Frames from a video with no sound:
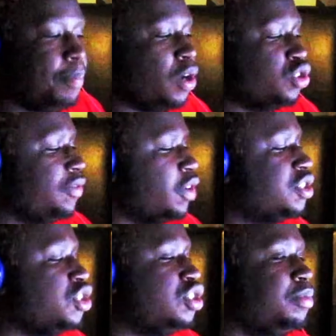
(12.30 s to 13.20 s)

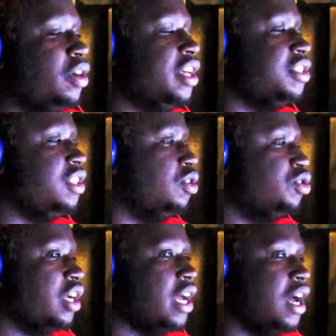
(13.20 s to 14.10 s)
Ultraverse, it's your boy Iz the
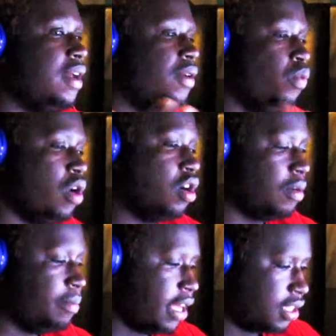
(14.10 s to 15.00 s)
Ultra God.
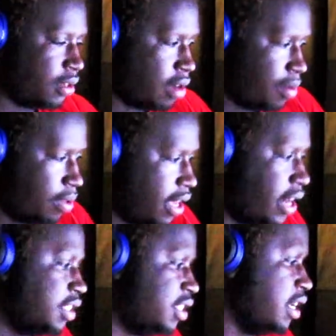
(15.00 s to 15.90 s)
Welcome back to my
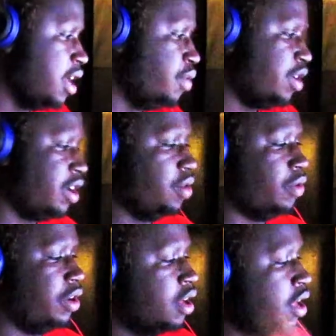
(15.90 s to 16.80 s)
planet. Today we are here
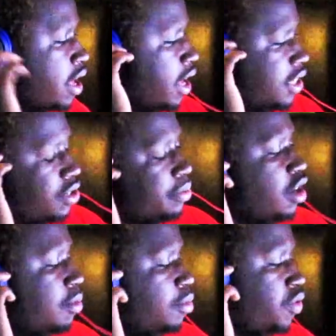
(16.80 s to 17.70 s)
with
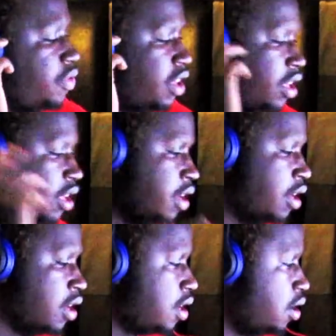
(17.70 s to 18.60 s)
SML movie,
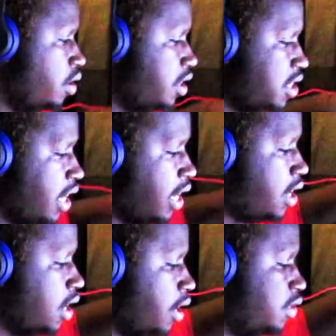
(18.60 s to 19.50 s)
Cody's
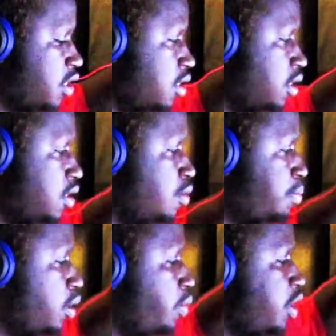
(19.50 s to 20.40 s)
Handcuffs,
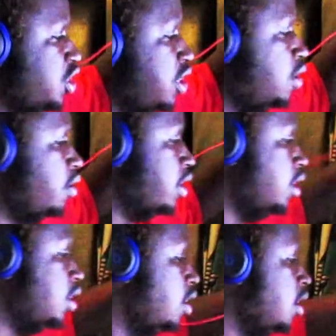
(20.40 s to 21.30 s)
Super Luigi
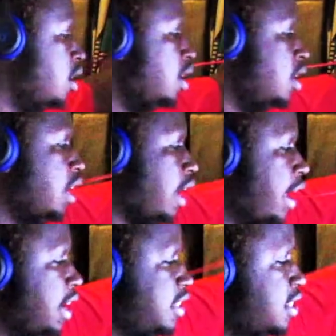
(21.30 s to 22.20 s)
Logan.
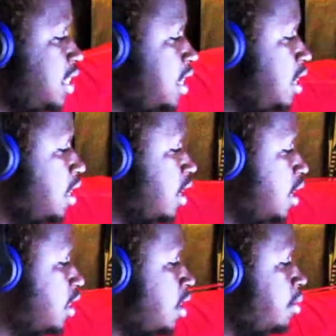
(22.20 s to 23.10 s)
And I seen
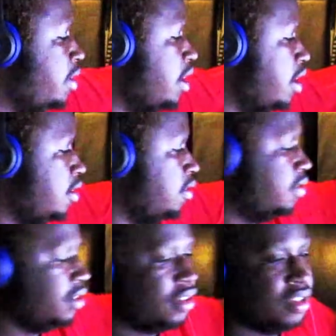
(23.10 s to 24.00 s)
in the thumbnail,
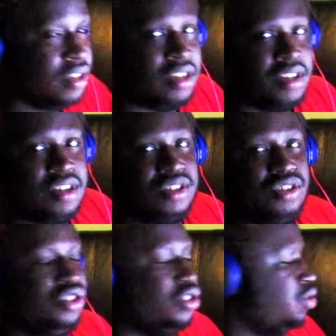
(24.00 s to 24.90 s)

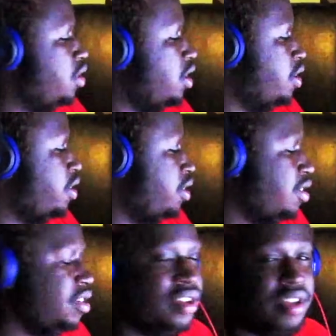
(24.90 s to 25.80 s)
Junior
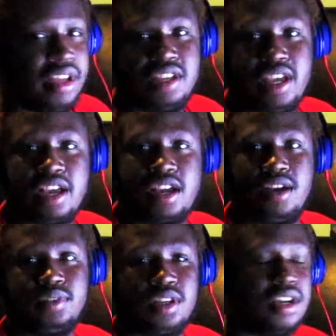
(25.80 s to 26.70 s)
is
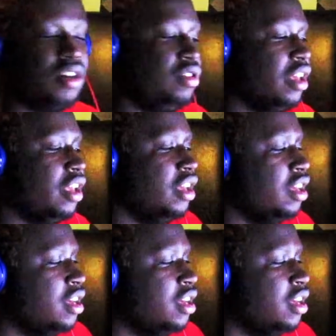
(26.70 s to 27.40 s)
handcuffed to Cody.